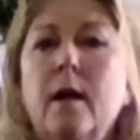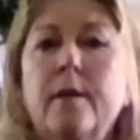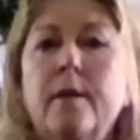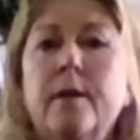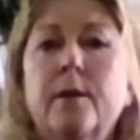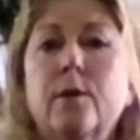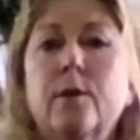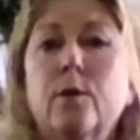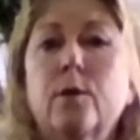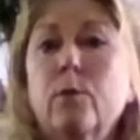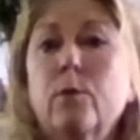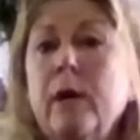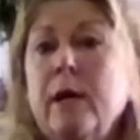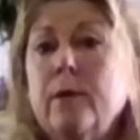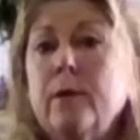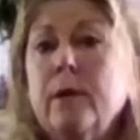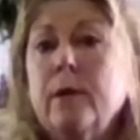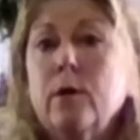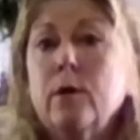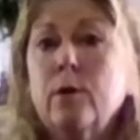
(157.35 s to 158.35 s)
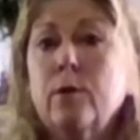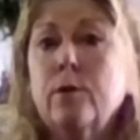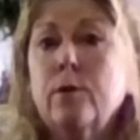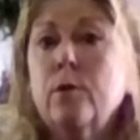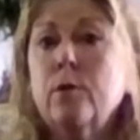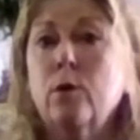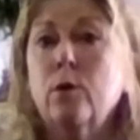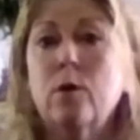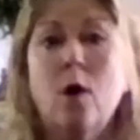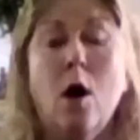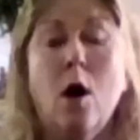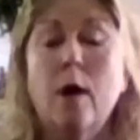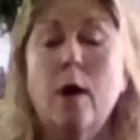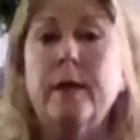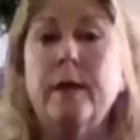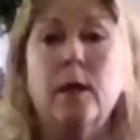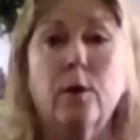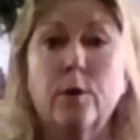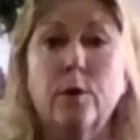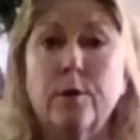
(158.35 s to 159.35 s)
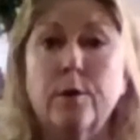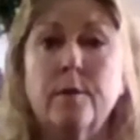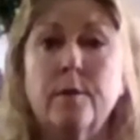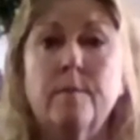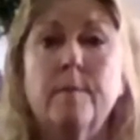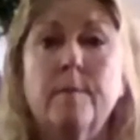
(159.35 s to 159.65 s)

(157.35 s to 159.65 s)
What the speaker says: that are around the earth or on the earth.